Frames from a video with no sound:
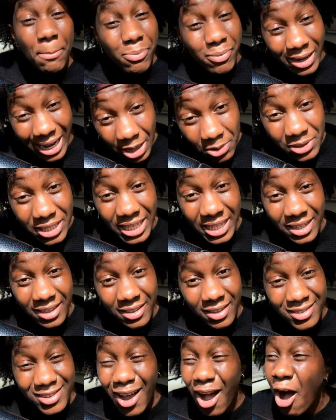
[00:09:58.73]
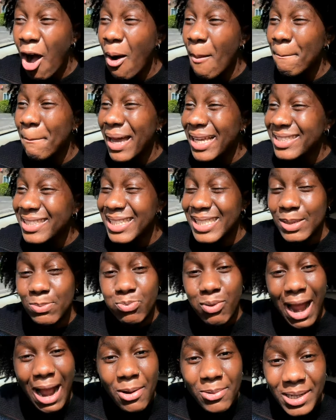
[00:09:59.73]
brownie? To Aunt Betty's
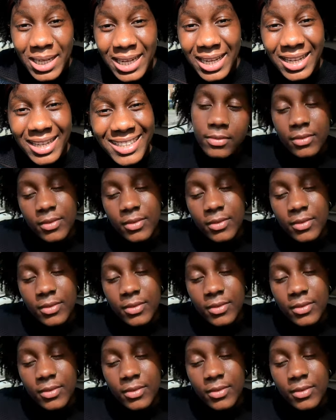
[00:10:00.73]
brownie?